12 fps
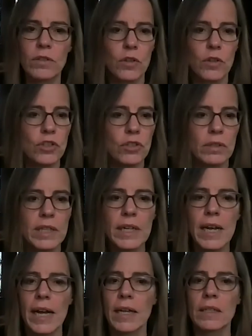virtually,
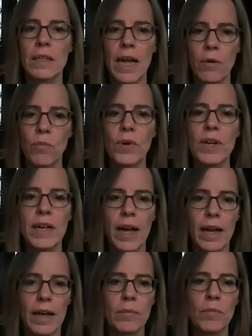and we
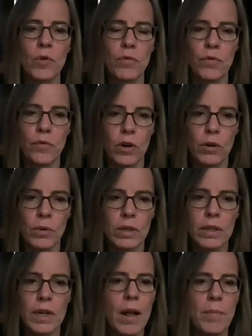can move
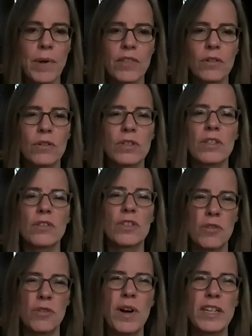forward. But there's
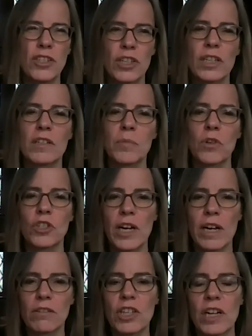no question it's more
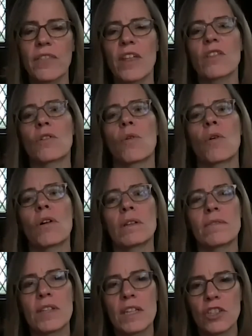challenging. And then there are all
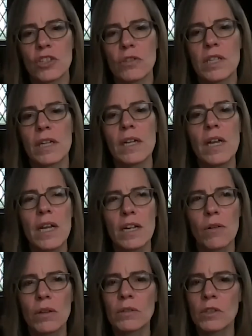of the issues that,
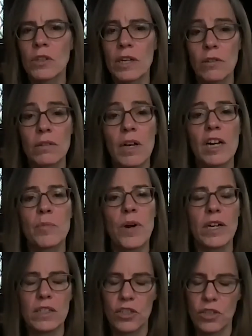you hear a lot of
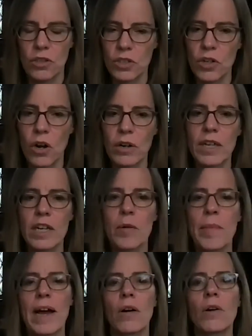practitioners talking
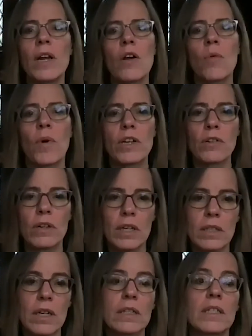about when you're
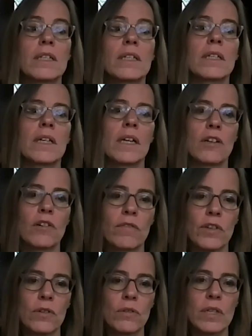conducting
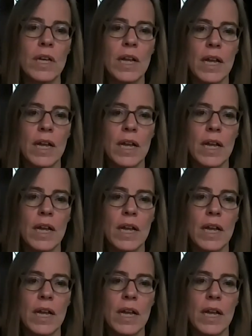interviews,